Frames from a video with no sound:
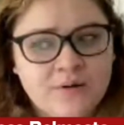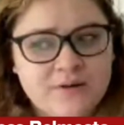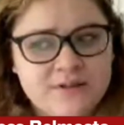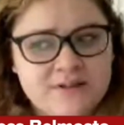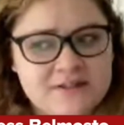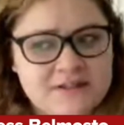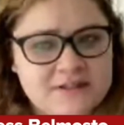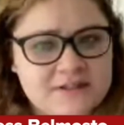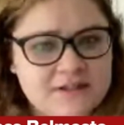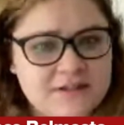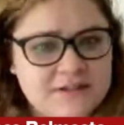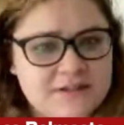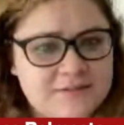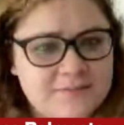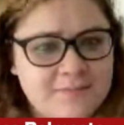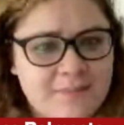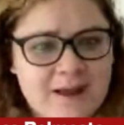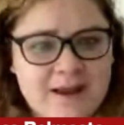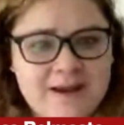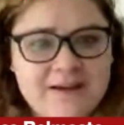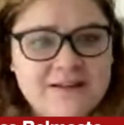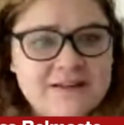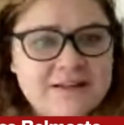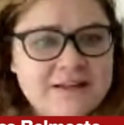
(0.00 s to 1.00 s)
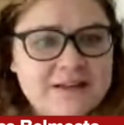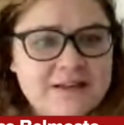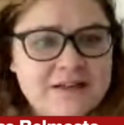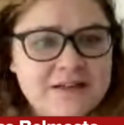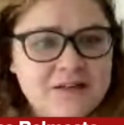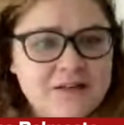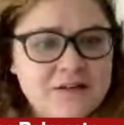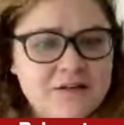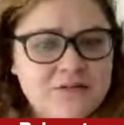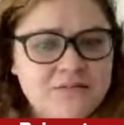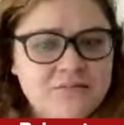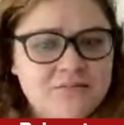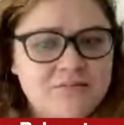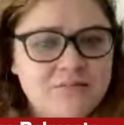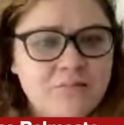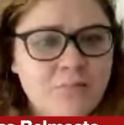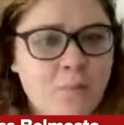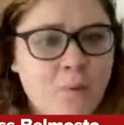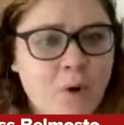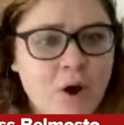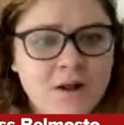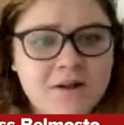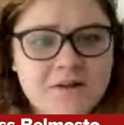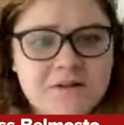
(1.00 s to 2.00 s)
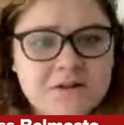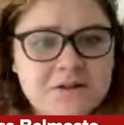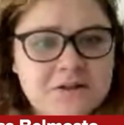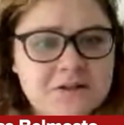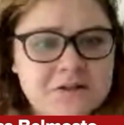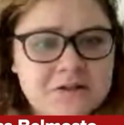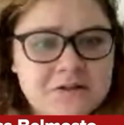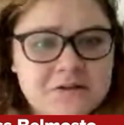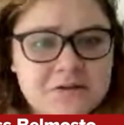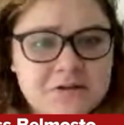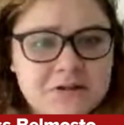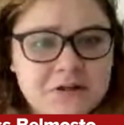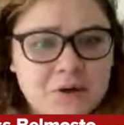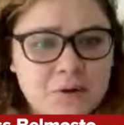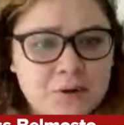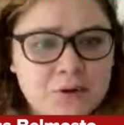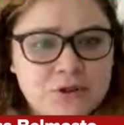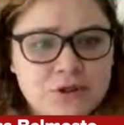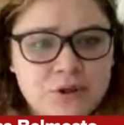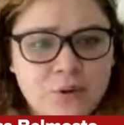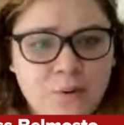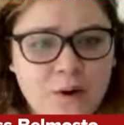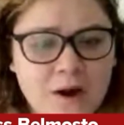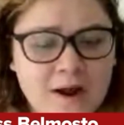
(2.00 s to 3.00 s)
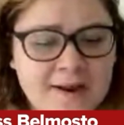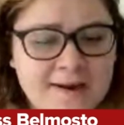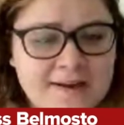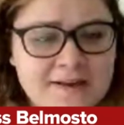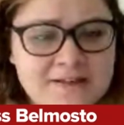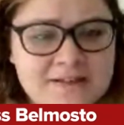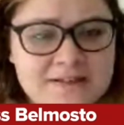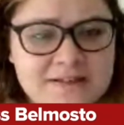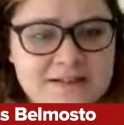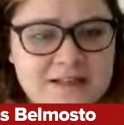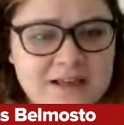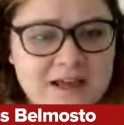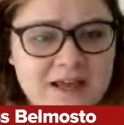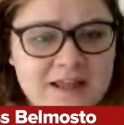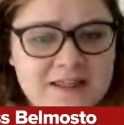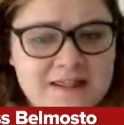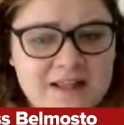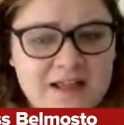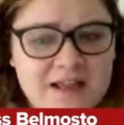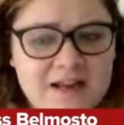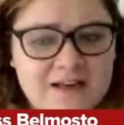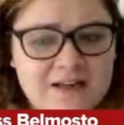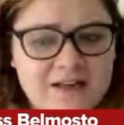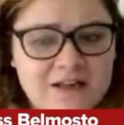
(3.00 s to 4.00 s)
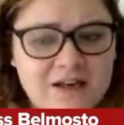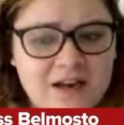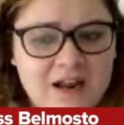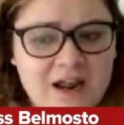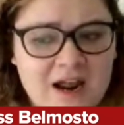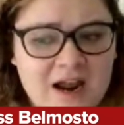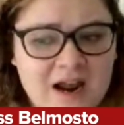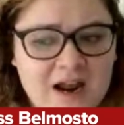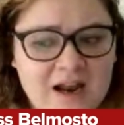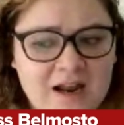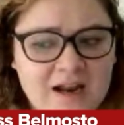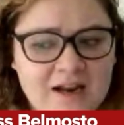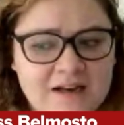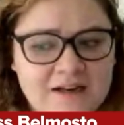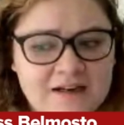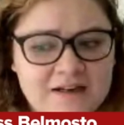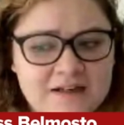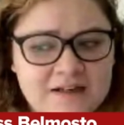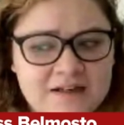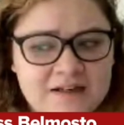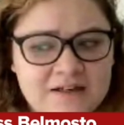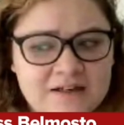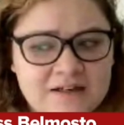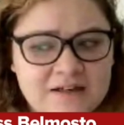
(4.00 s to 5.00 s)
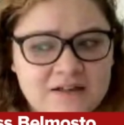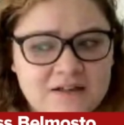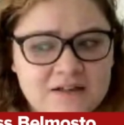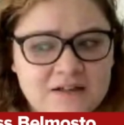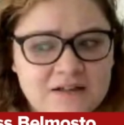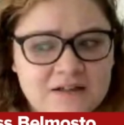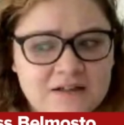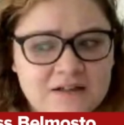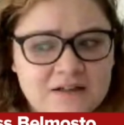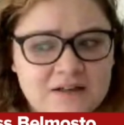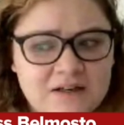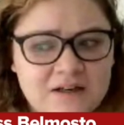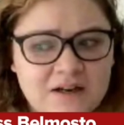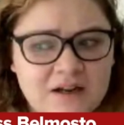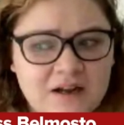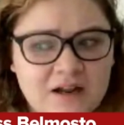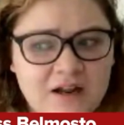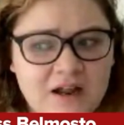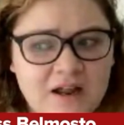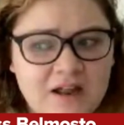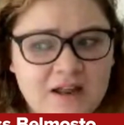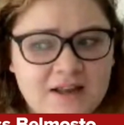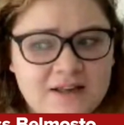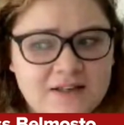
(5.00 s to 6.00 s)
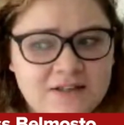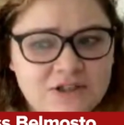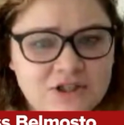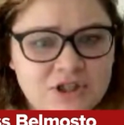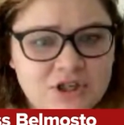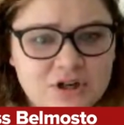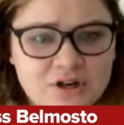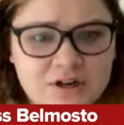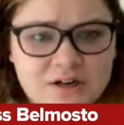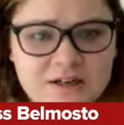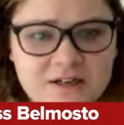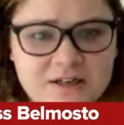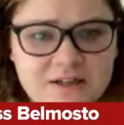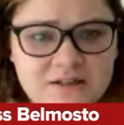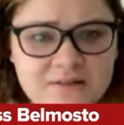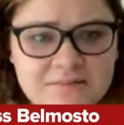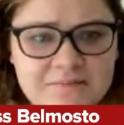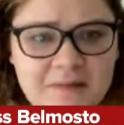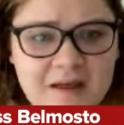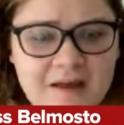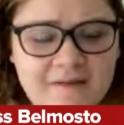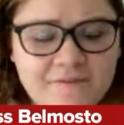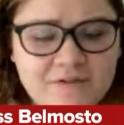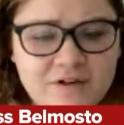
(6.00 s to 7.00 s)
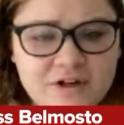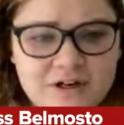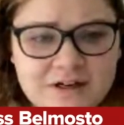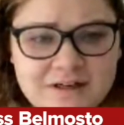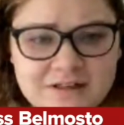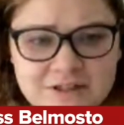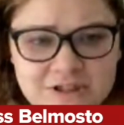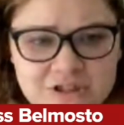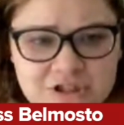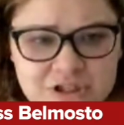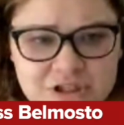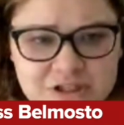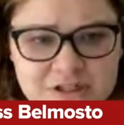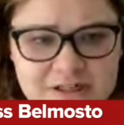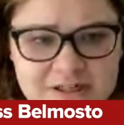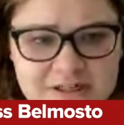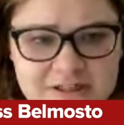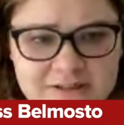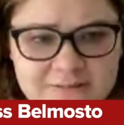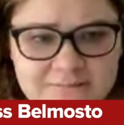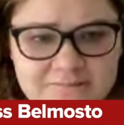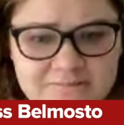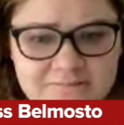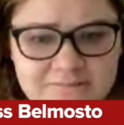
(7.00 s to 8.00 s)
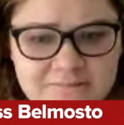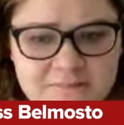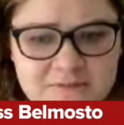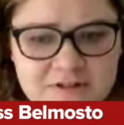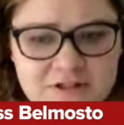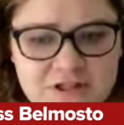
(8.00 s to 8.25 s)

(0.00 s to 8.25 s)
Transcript: was suspended once or twice and then had injury after injury.